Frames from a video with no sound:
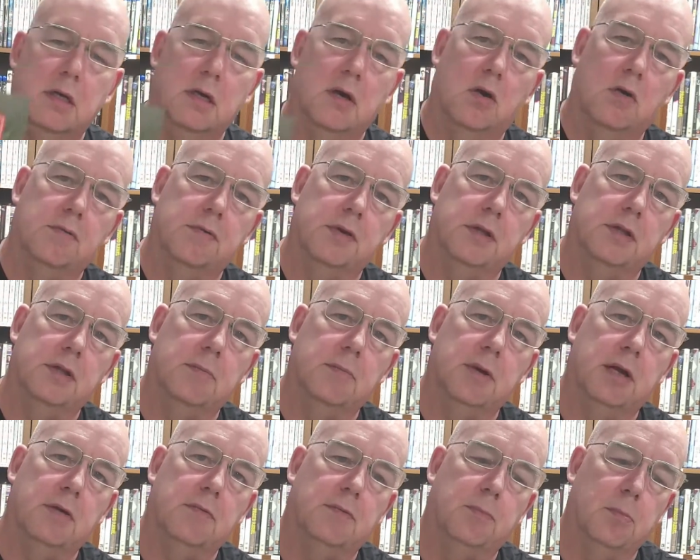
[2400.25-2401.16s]
Ovid the
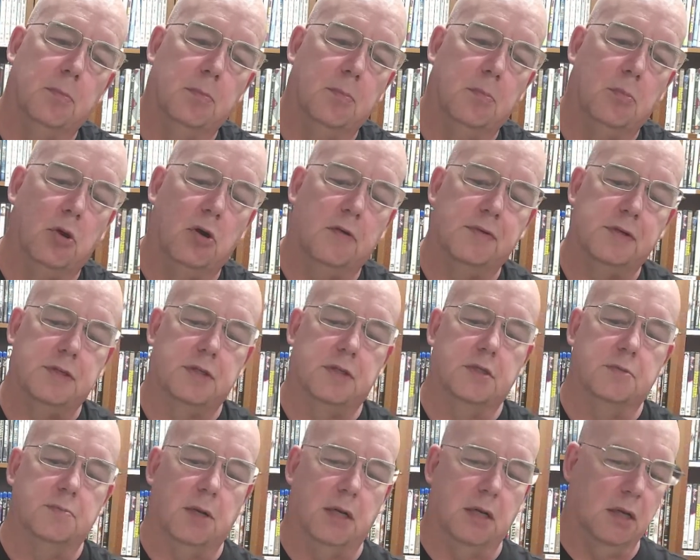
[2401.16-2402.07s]

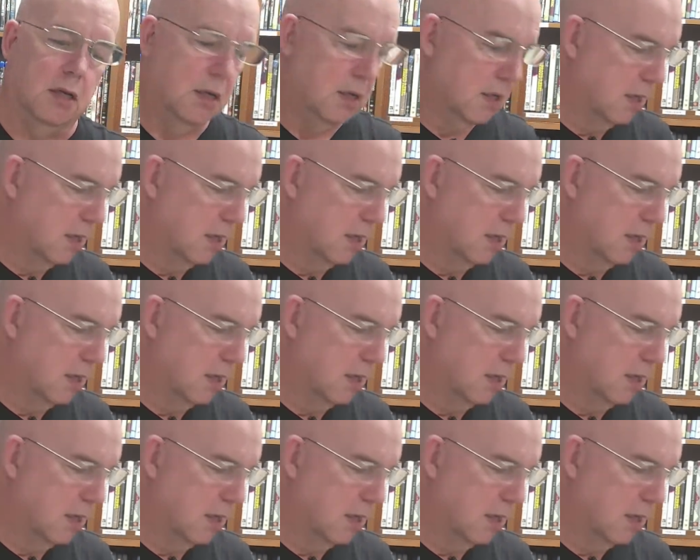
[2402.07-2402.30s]
Metamorphosis. But